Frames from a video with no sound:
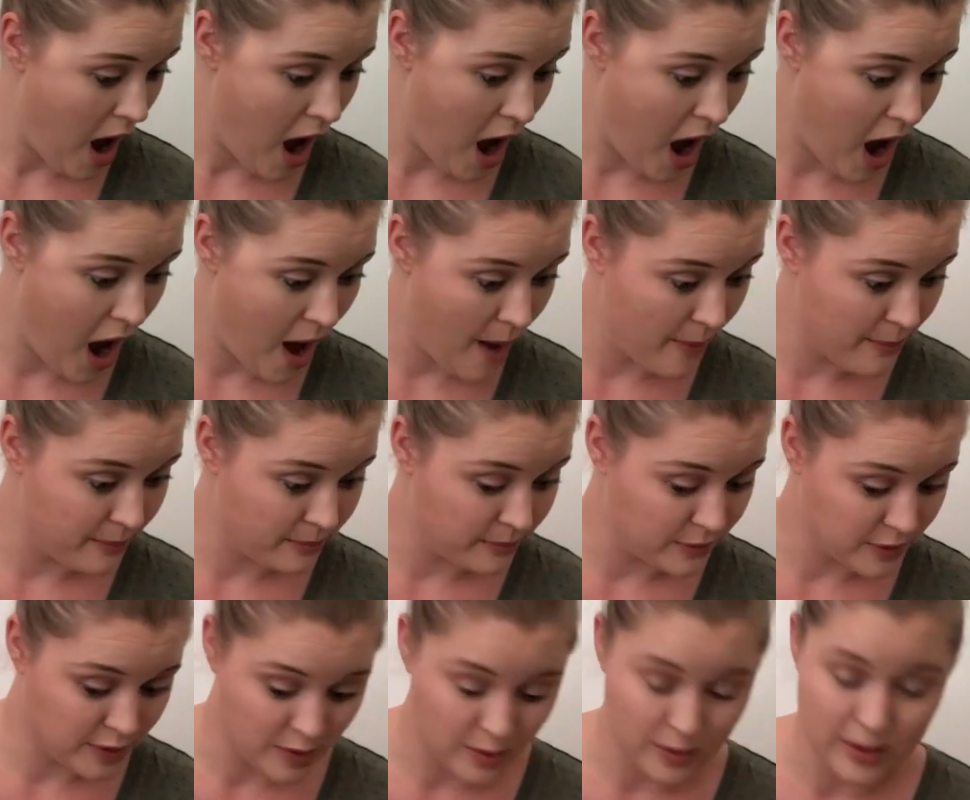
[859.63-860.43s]

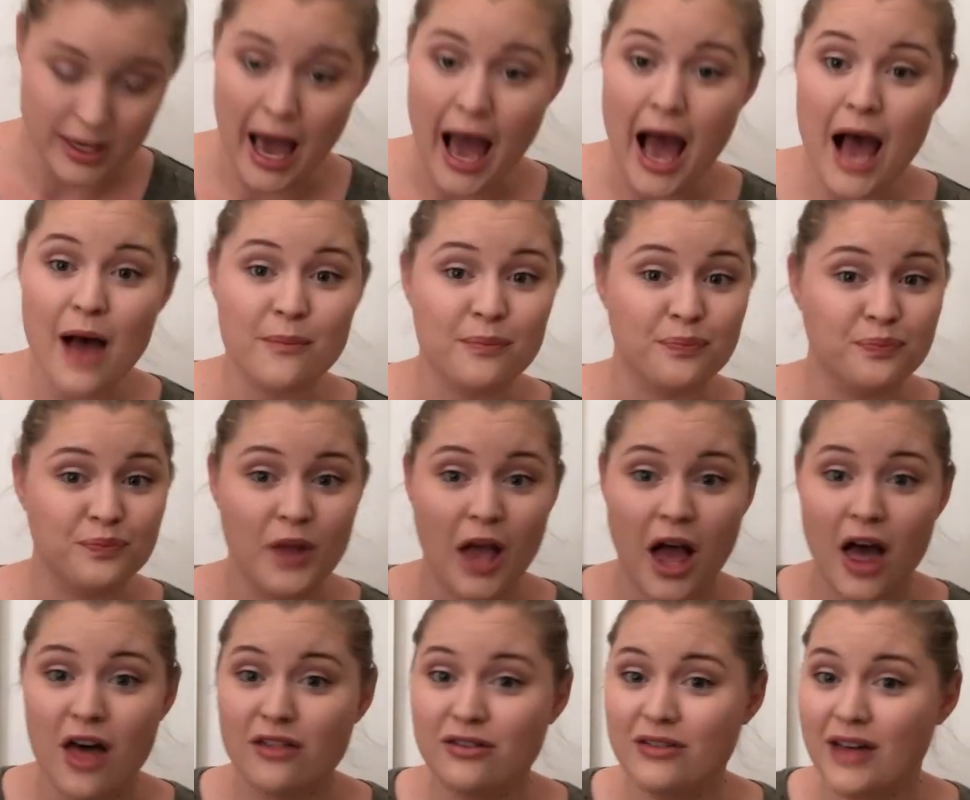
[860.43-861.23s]
So yeah,
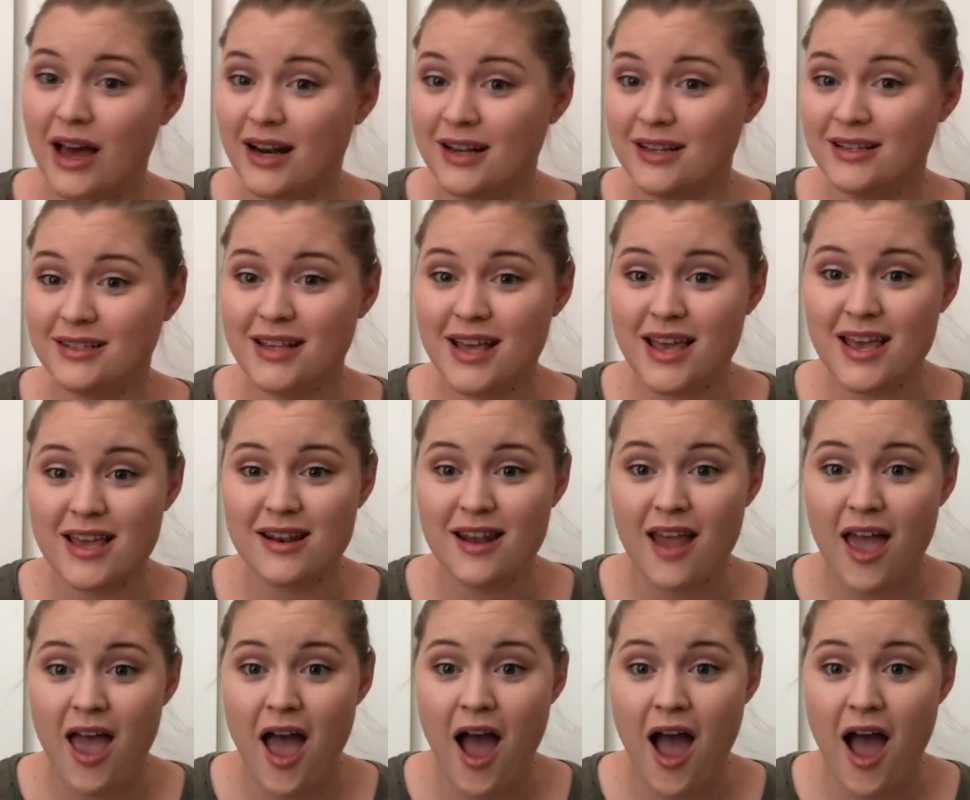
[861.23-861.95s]
that is it.